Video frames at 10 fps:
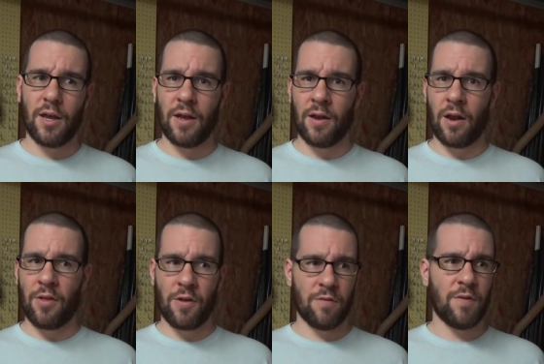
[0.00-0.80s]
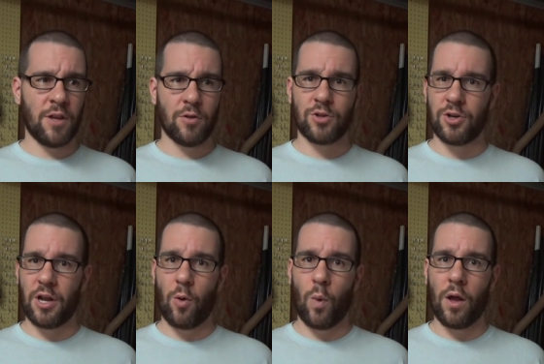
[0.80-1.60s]
and I thought the video turned
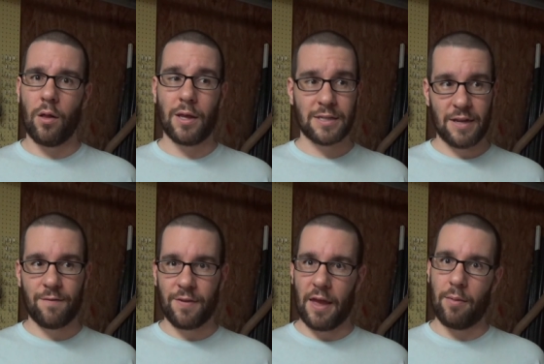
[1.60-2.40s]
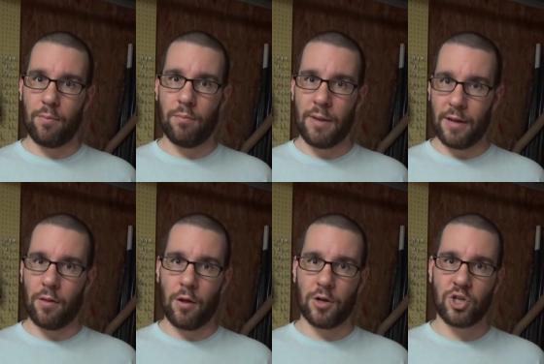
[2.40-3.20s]
out well except for that
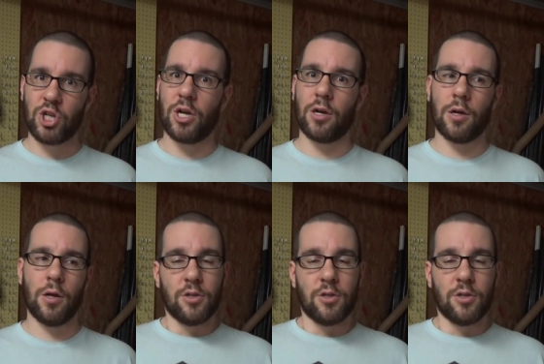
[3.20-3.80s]
minute-long chunk.